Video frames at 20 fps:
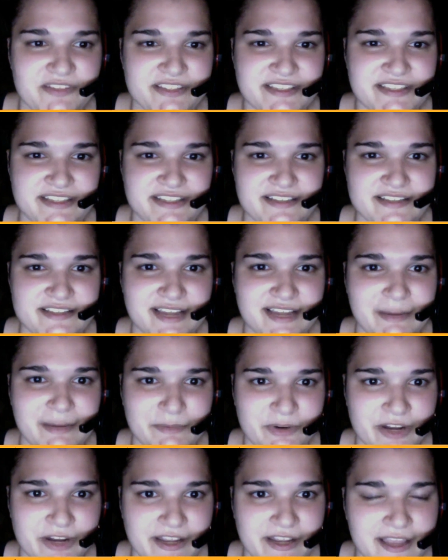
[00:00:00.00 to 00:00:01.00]

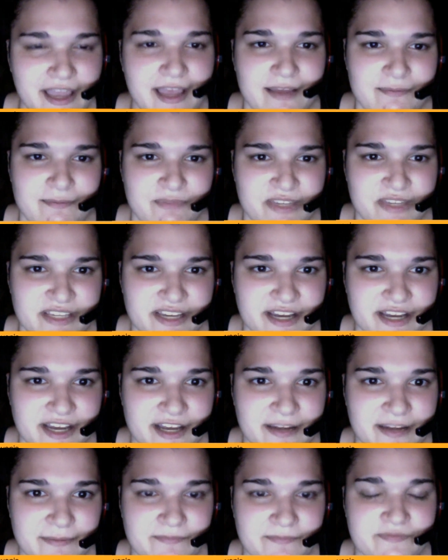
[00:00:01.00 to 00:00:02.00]
samurai
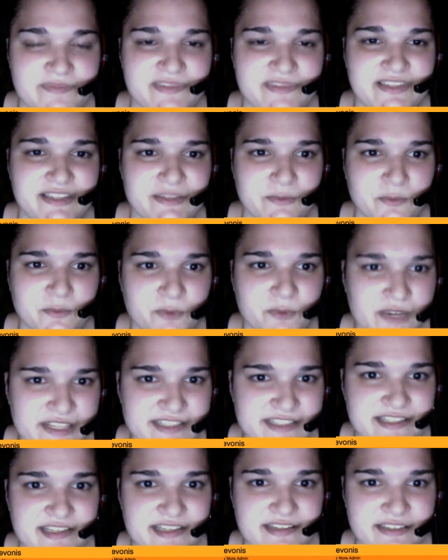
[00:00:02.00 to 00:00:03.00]
become
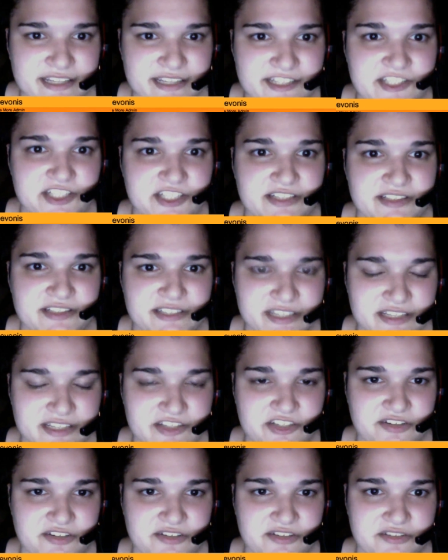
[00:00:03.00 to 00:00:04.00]
Wind Ninja
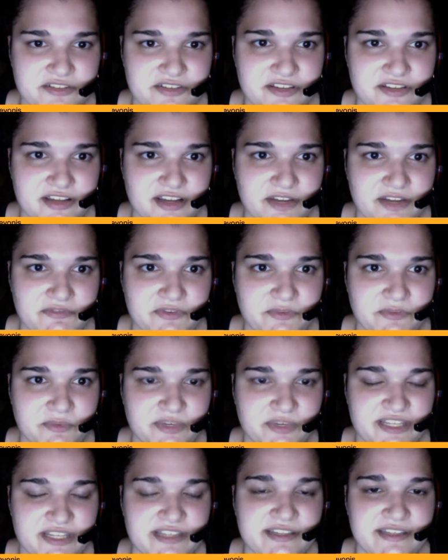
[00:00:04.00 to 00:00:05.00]
teachers of the
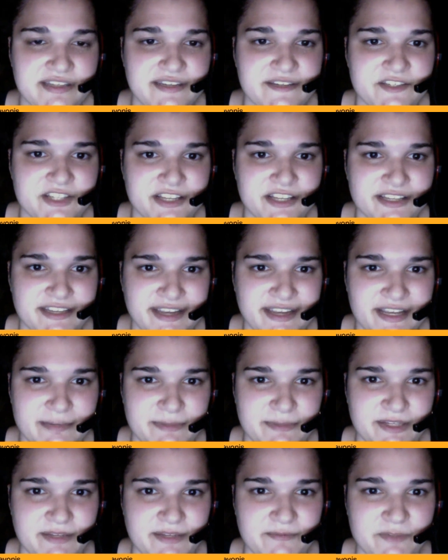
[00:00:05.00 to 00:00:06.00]
Wind Ninja
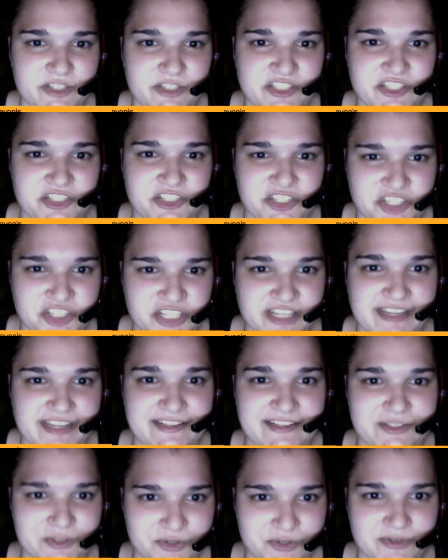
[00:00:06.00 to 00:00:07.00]
Academy, which is
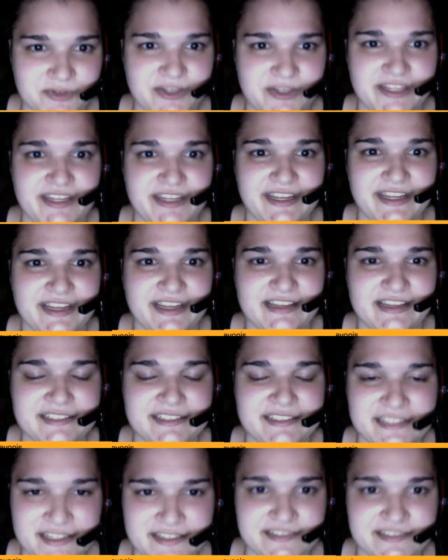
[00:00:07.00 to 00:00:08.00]
Shane, Tori, and
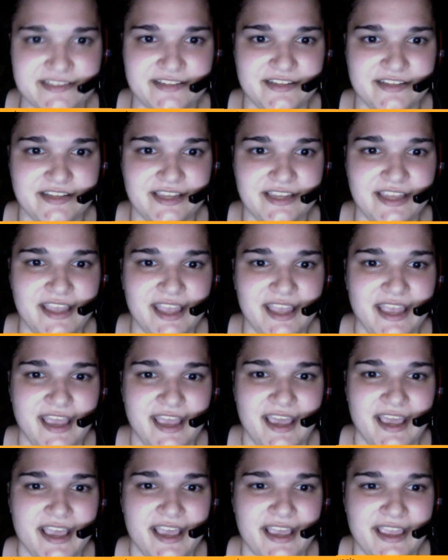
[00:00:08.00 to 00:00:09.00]
Dustin.
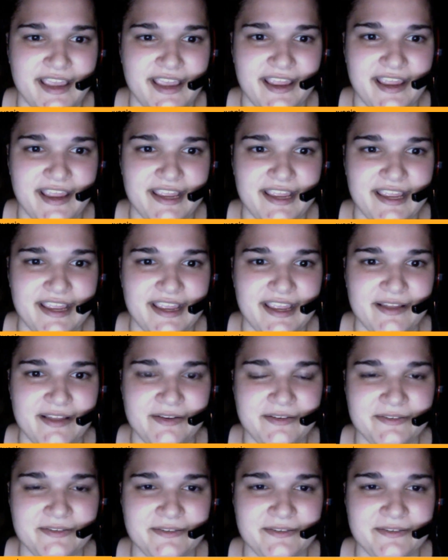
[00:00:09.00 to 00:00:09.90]
And